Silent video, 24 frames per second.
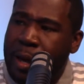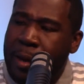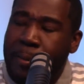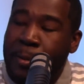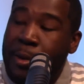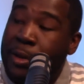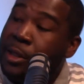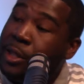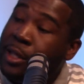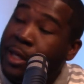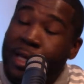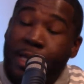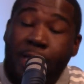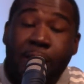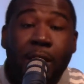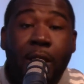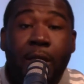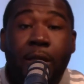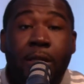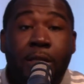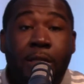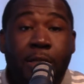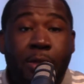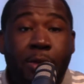But these are
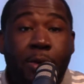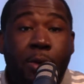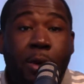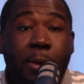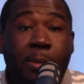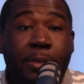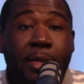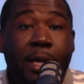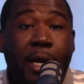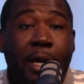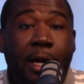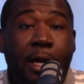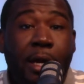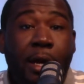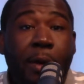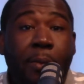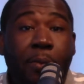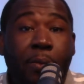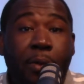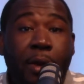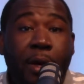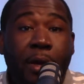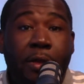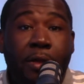the storms that
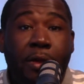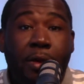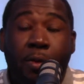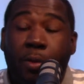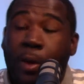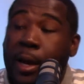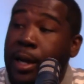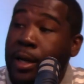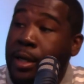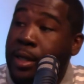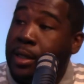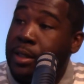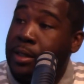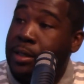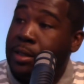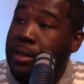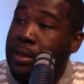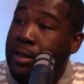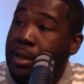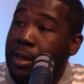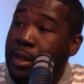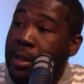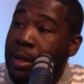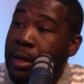come with
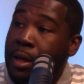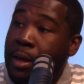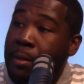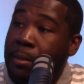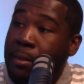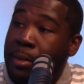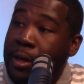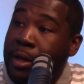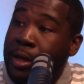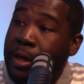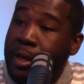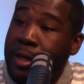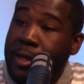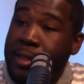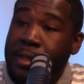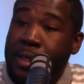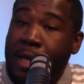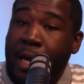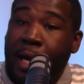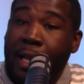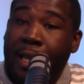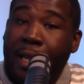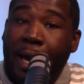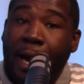greatness, because
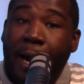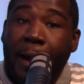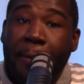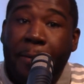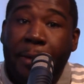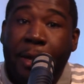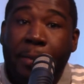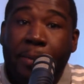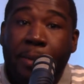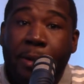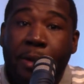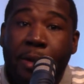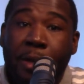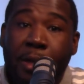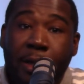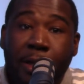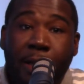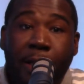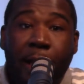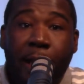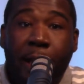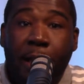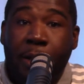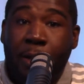a lot of people
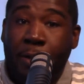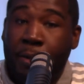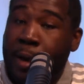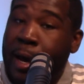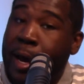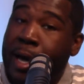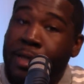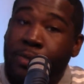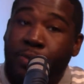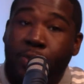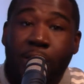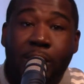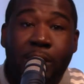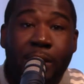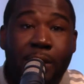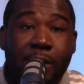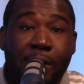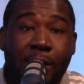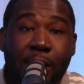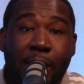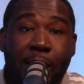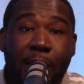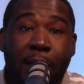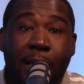look at you, as we
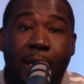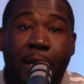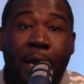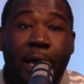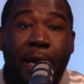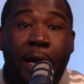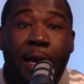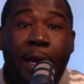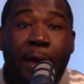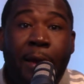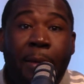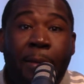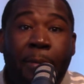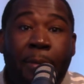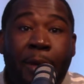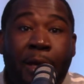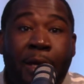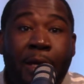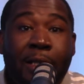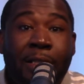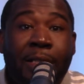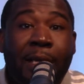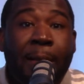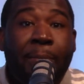just said,
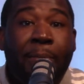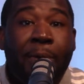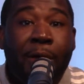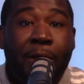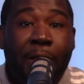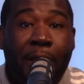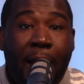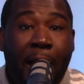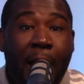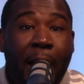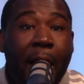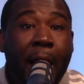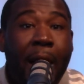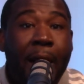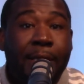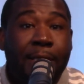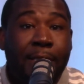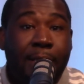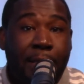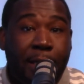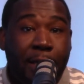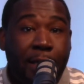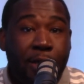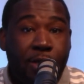because they put the
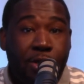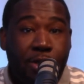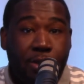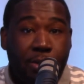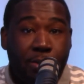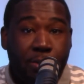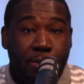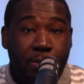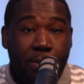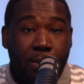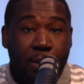odds against you.